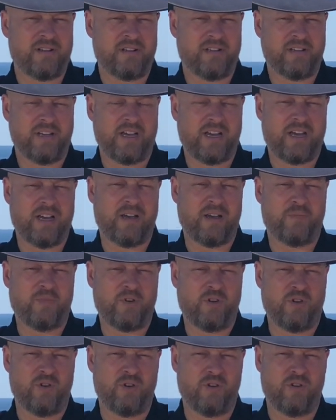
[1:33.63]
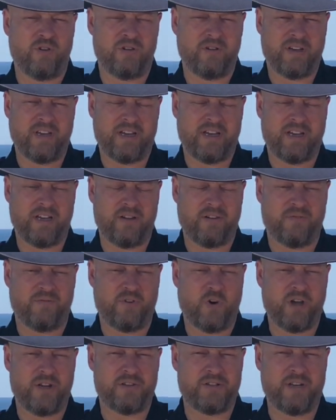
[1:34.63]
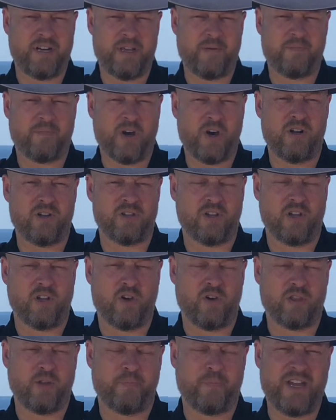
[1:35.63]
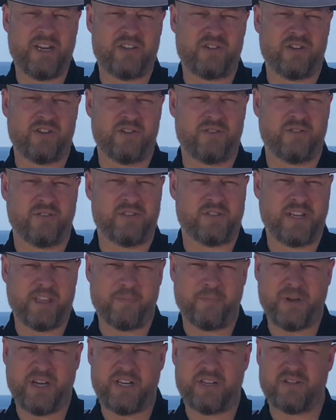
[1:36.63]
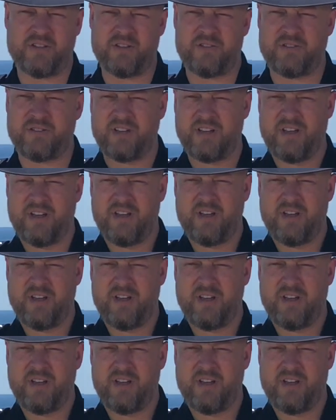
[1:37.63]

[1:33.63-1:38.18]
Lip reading: who finds any bones along the beaches or the southern beaches,